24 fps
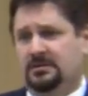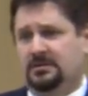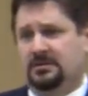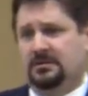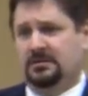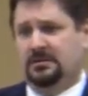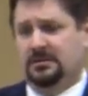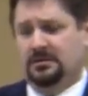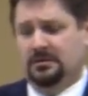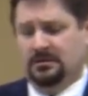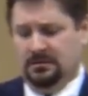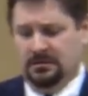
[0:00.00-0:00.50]

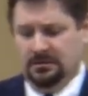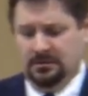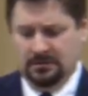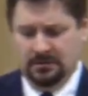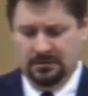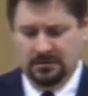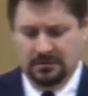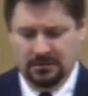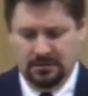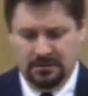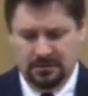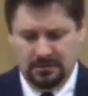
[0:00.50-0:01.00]

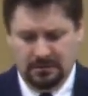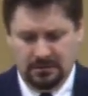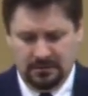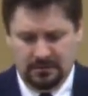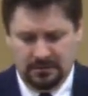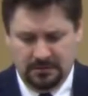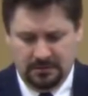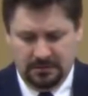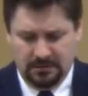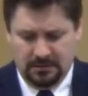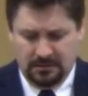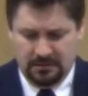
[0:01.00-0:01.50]

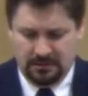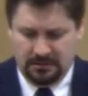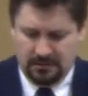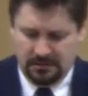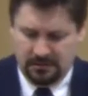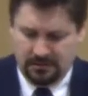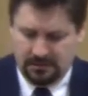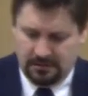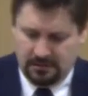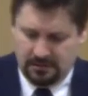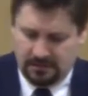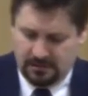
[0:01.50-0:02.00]

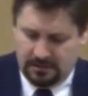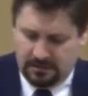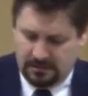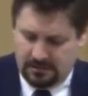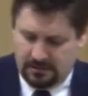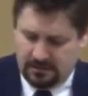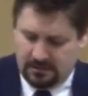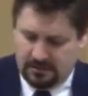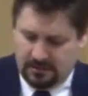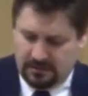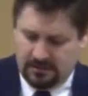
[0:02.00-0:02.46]
No one is speaking in this clip.